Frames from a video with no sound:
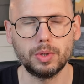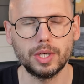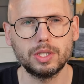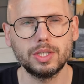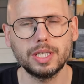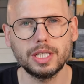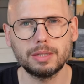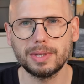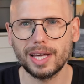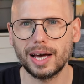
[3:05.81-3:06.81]
But it doesn't need
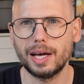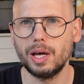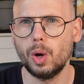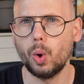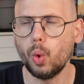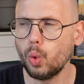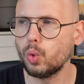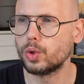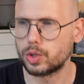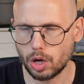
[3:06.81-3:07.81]
to be that
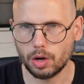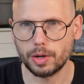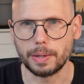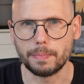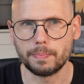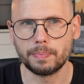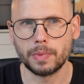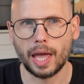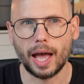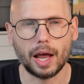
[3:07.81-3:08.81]
all the time.
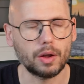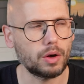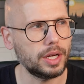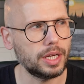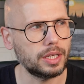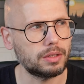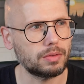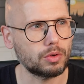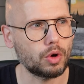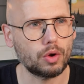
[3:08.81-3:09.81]
And I had
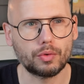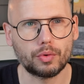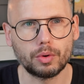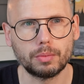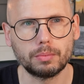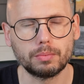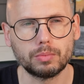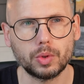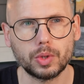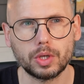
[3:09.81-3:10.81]
gone from
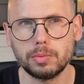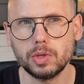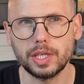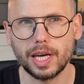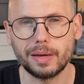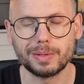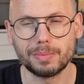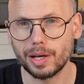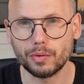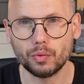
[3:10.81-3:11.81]
doing community games and
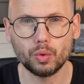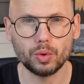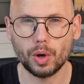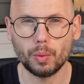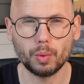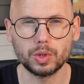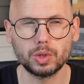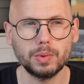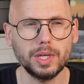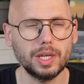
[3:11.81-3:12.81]
playing Fortnite once
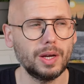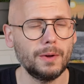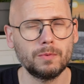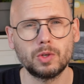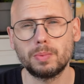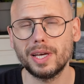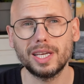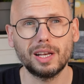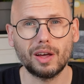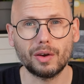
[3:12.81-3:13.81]
a week to
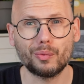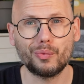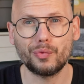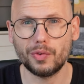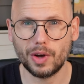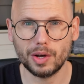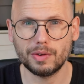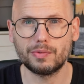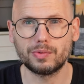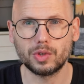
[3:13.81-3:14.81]
playing it like
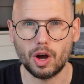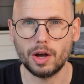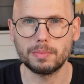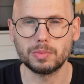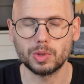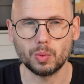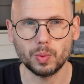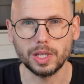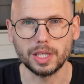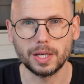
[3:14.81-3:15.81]
five times a
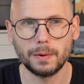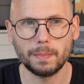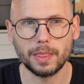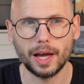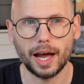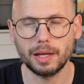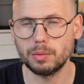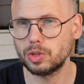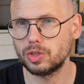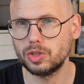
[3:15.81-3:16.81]
week. And it
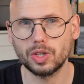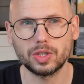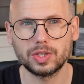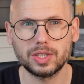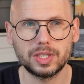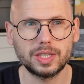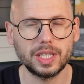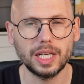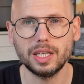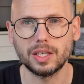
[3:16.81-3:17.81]
was just
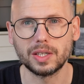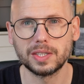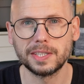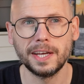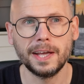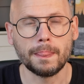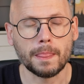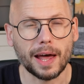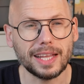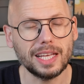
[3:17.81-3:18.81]
tedious.
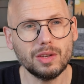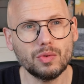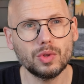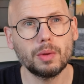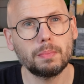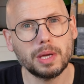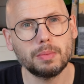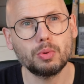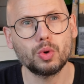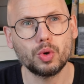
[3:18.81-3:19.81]
And even the
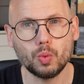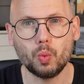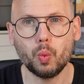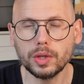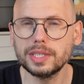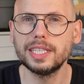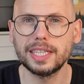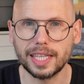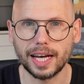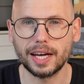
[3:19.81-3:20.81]
people who
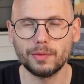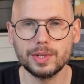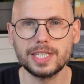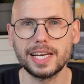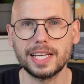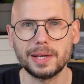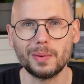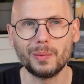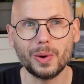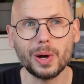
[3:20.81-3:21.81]
wanted that originally
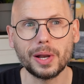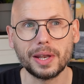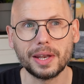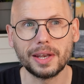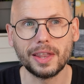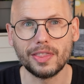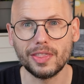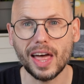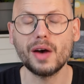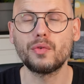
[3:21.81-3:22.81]
weren't
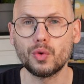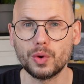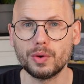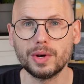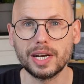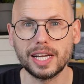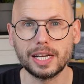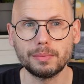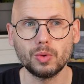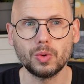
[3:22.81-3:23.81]
there for it really
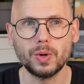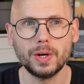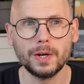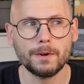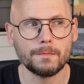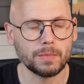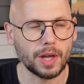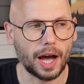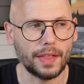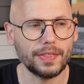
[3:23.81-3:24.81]
anymore.
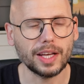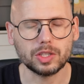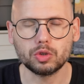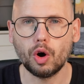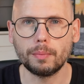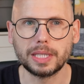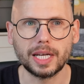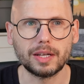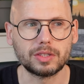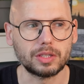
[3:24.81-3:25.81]
And that's got to be
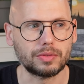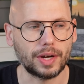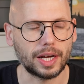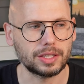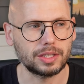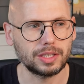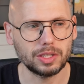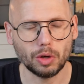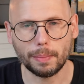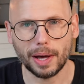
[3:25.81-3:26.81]
down to the fact
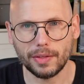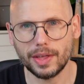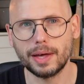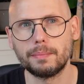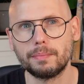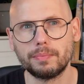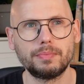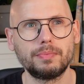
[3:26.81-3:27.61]
it's not about them.